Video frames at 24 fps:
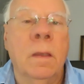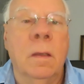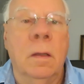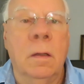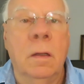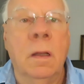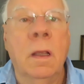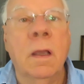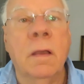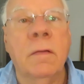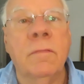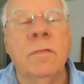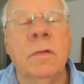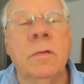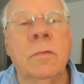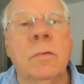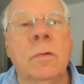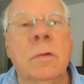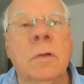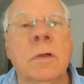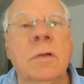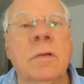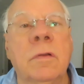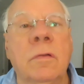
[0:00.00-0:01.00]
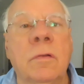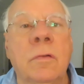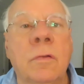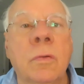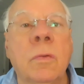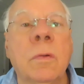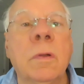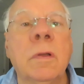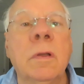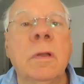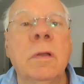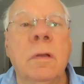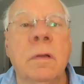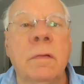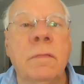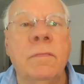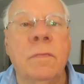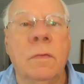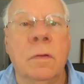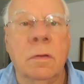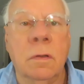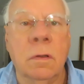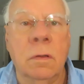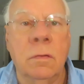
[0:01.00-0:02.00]
And having worked in 20
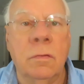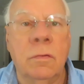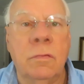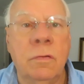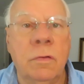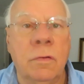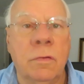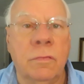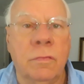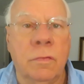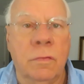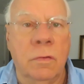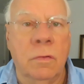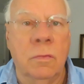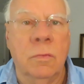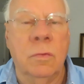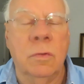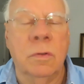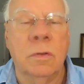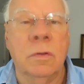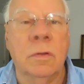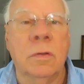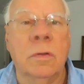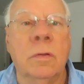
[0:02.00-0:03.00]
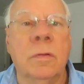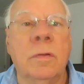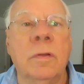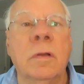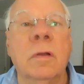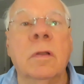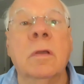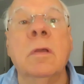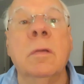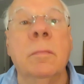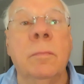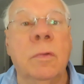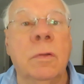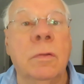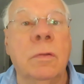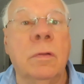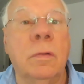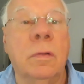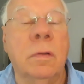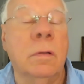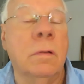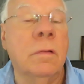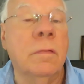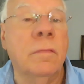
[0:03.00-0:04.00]
different countries of the world in
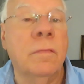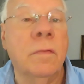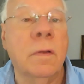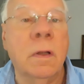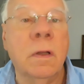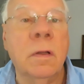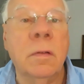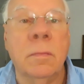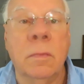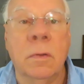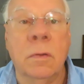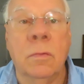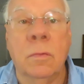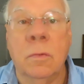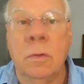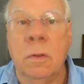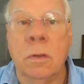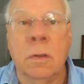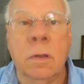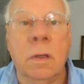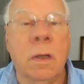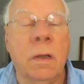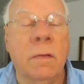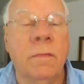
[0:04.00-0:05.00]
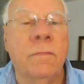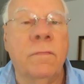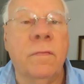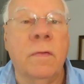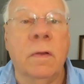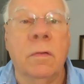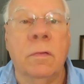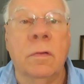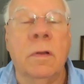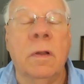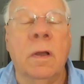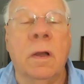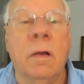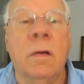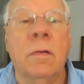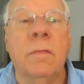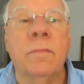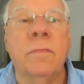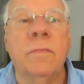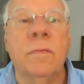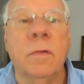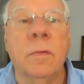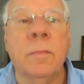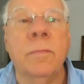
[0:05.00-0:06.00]
community development work, I found
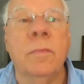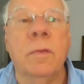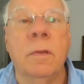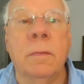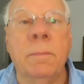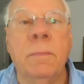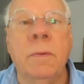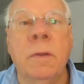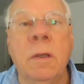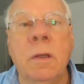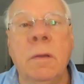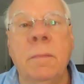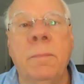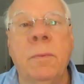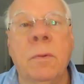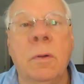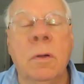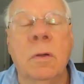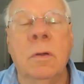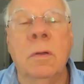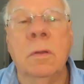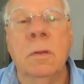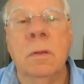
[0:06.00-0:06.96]
out from the people